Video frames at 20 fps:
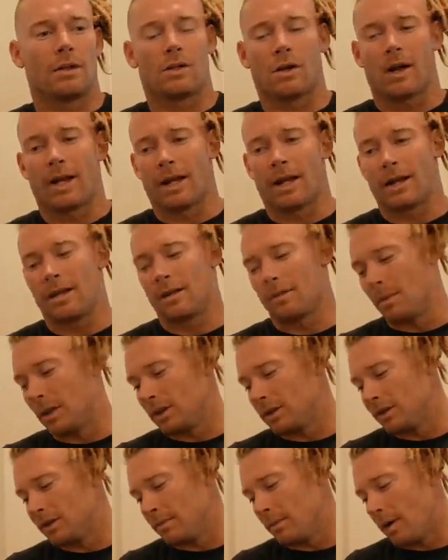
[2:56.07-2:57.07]
try and get as
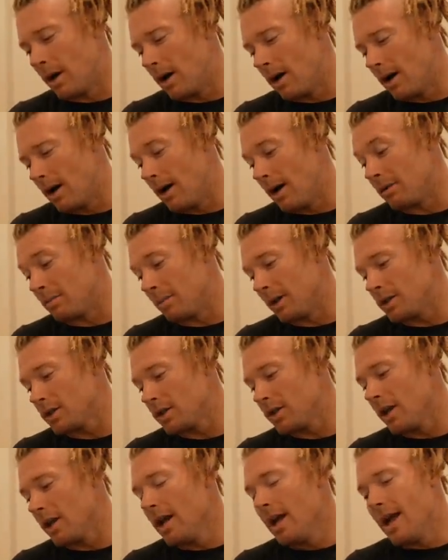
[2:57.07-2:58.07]
much as
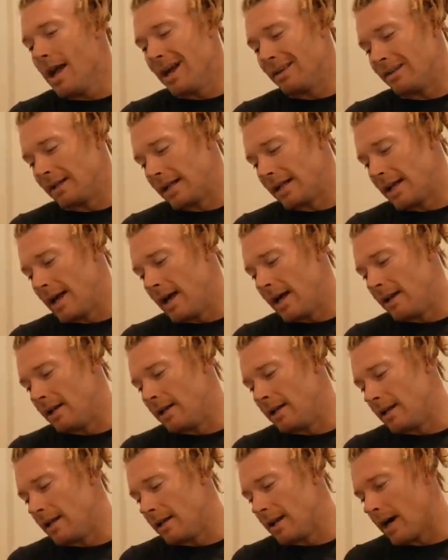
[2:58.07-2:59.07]
I
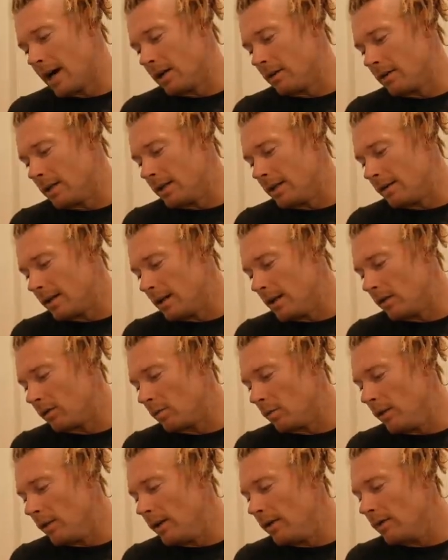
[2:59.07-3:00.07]
can in calories in
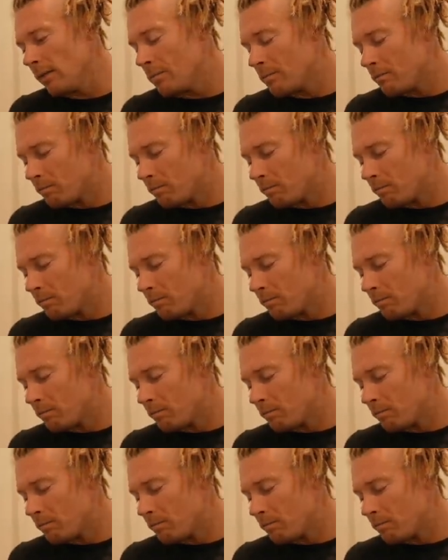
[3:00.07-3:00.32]
smoothies.